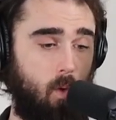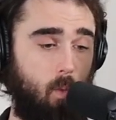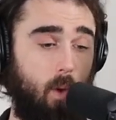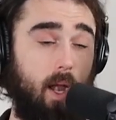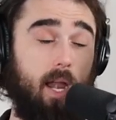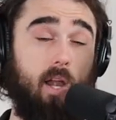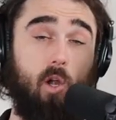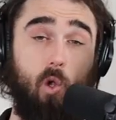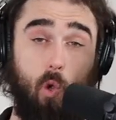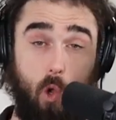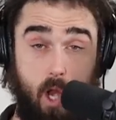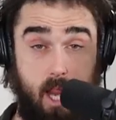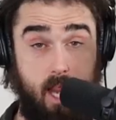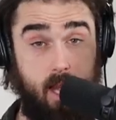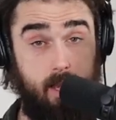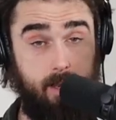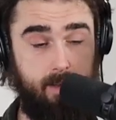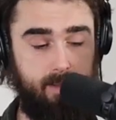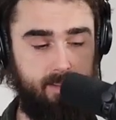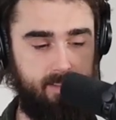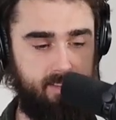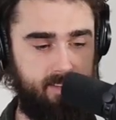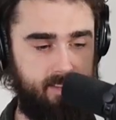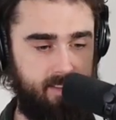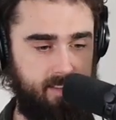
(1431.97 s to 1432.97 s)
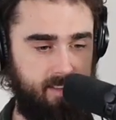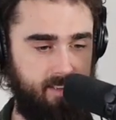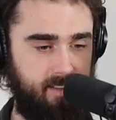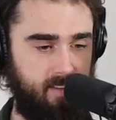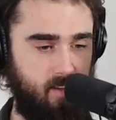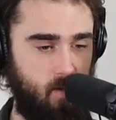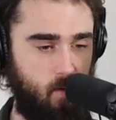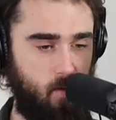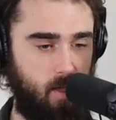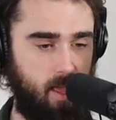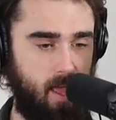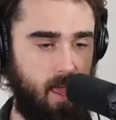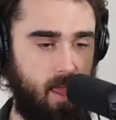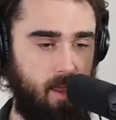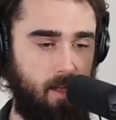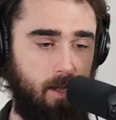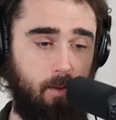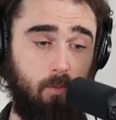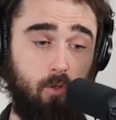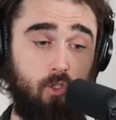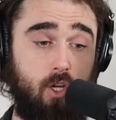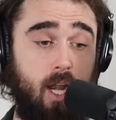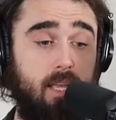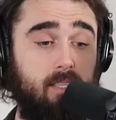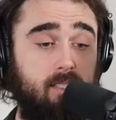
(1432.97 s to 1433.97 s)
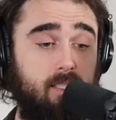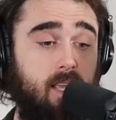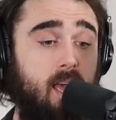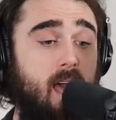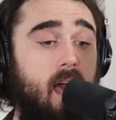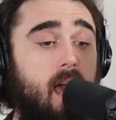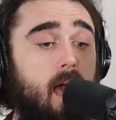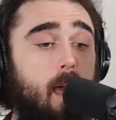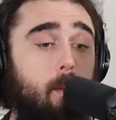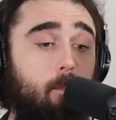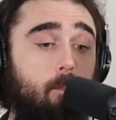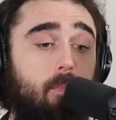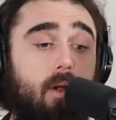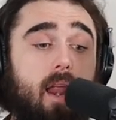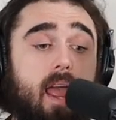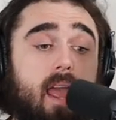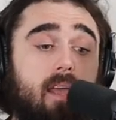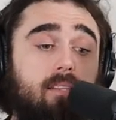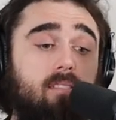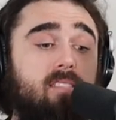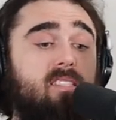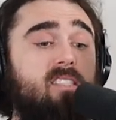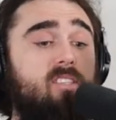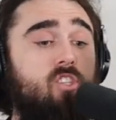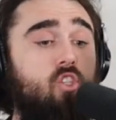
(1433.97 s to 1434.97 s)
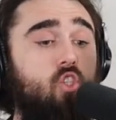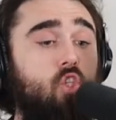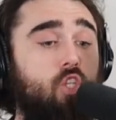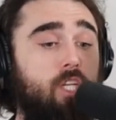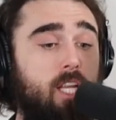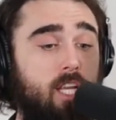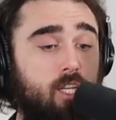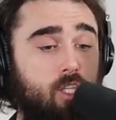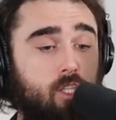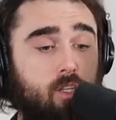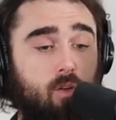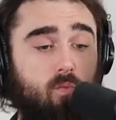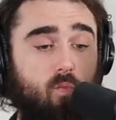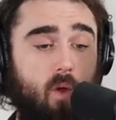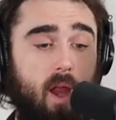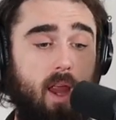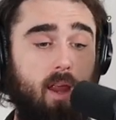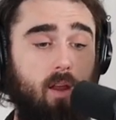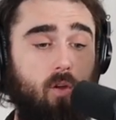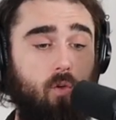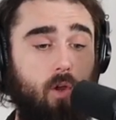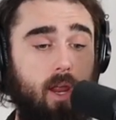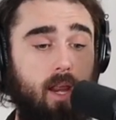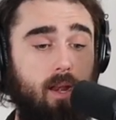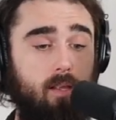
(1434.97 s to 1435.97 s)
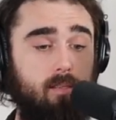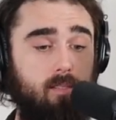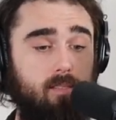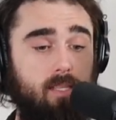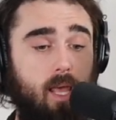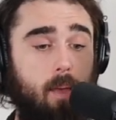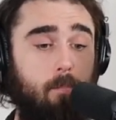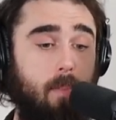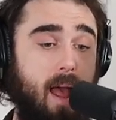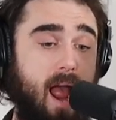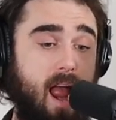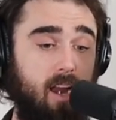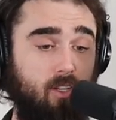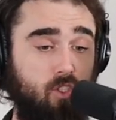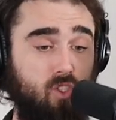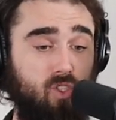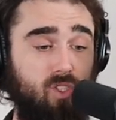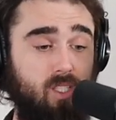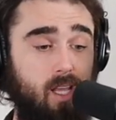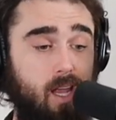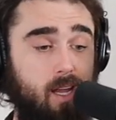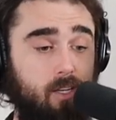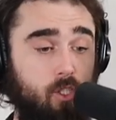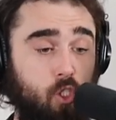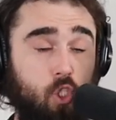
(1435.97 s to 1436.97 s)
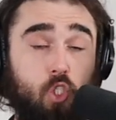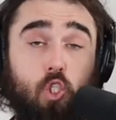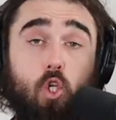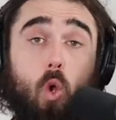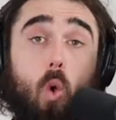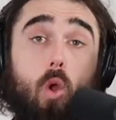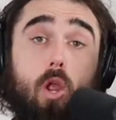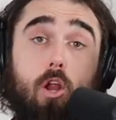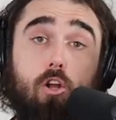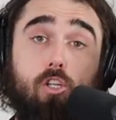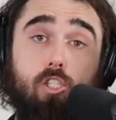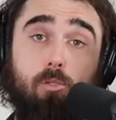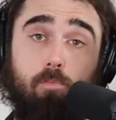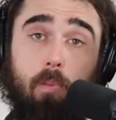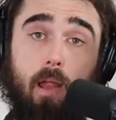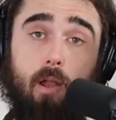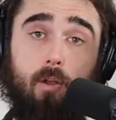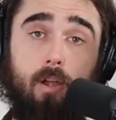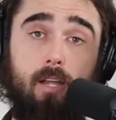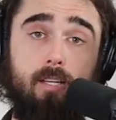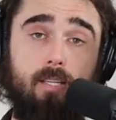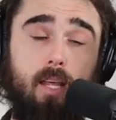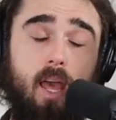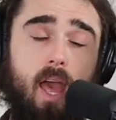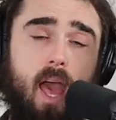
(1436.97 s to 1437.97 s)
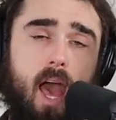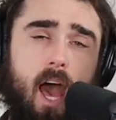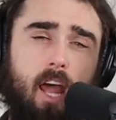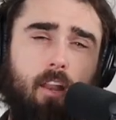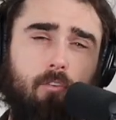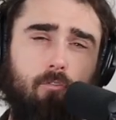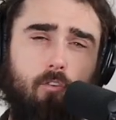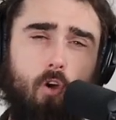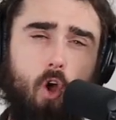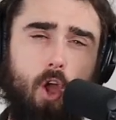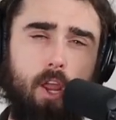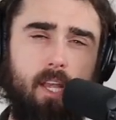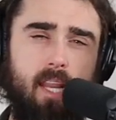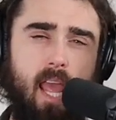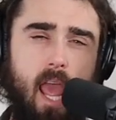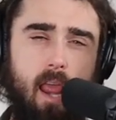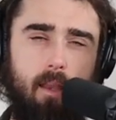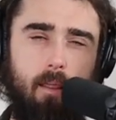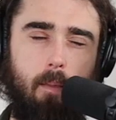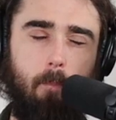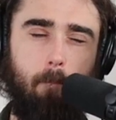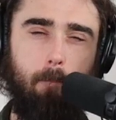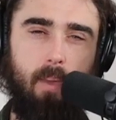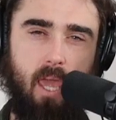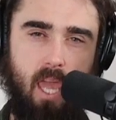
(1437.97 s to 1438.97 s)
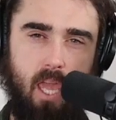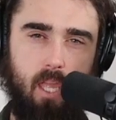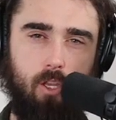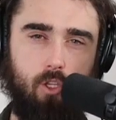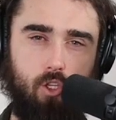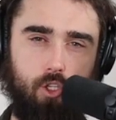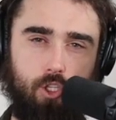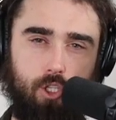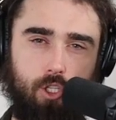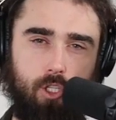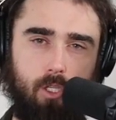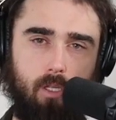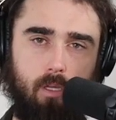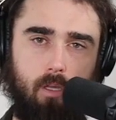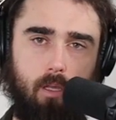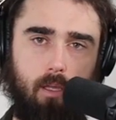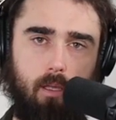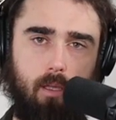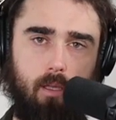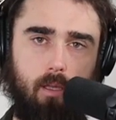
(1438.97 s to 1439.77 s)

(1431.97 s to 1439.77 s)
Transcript: Wear green, okay? And embrace the tradition of wearing green on St. Patrick's Day to show your spirit and avoid getting pinched.